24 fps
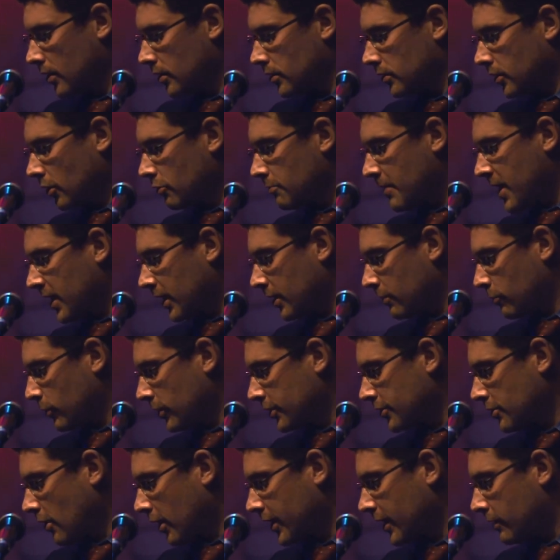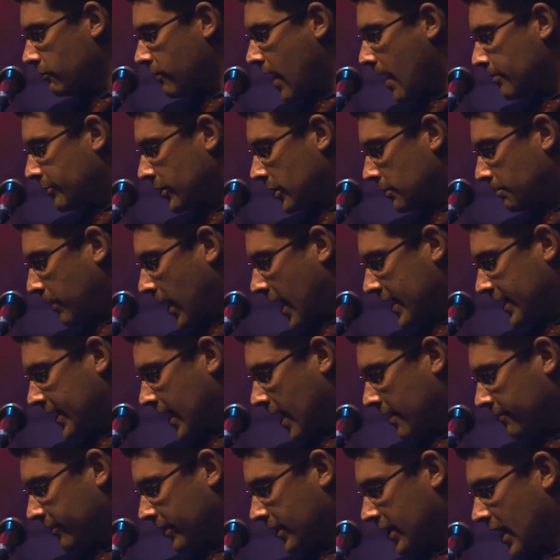So Megan was not enraptured by
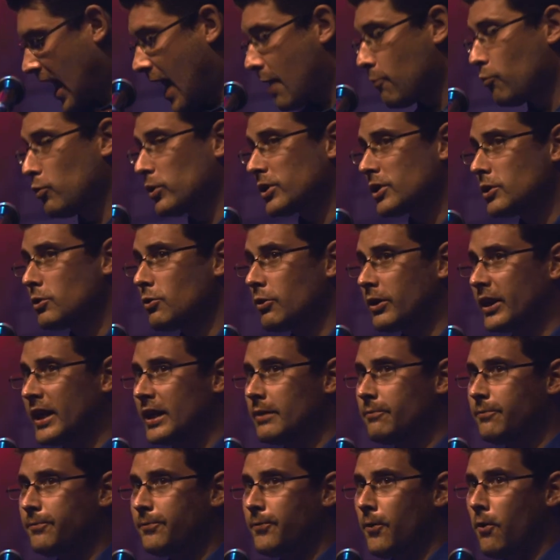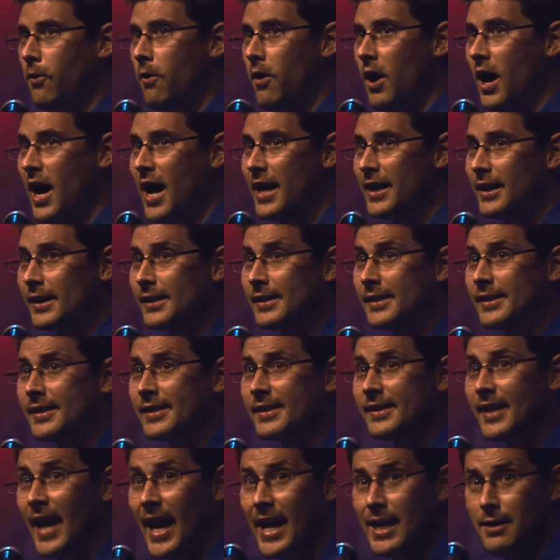Kevin and was looking for an
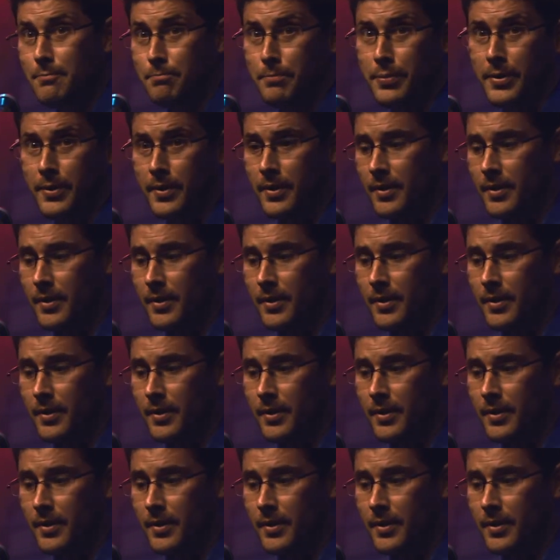escape.